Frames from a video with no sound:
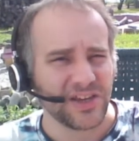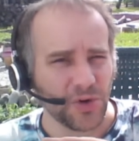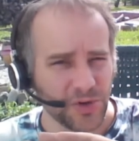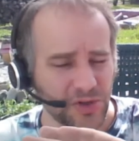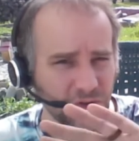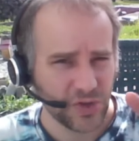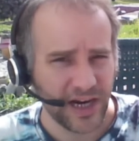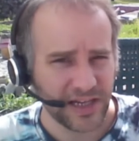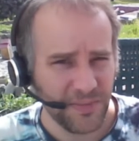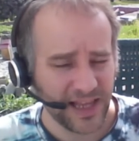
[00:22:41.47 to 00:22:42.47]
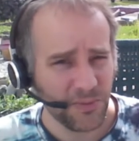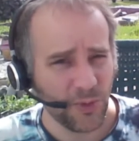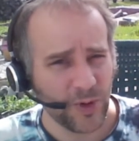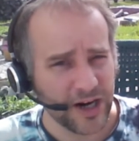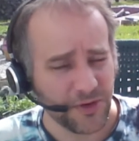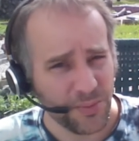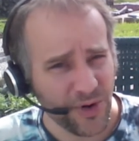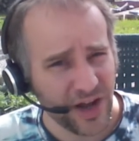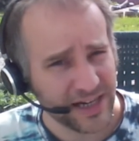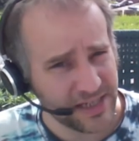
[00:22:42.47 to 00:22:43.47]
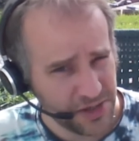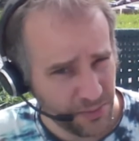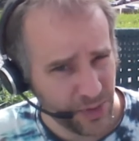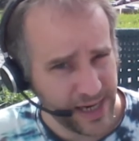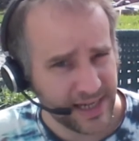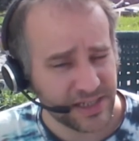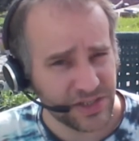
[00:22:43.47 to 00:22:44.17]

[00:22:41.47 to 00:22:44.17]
You're trying to make them aware of your product and your brand.